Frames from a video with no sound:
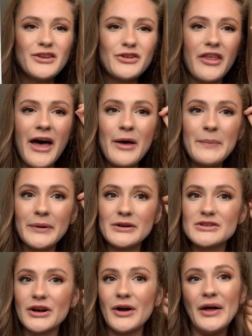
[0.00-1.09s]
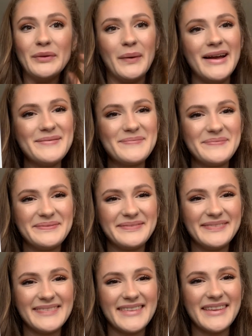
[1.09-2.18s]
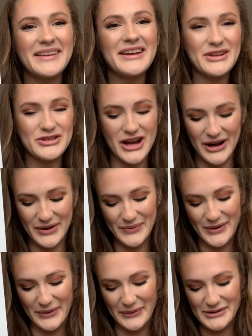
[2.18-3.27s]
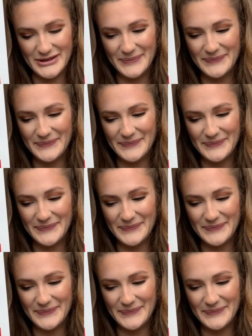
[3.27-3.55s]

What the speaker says: So the helpers are called what? Jackaroos.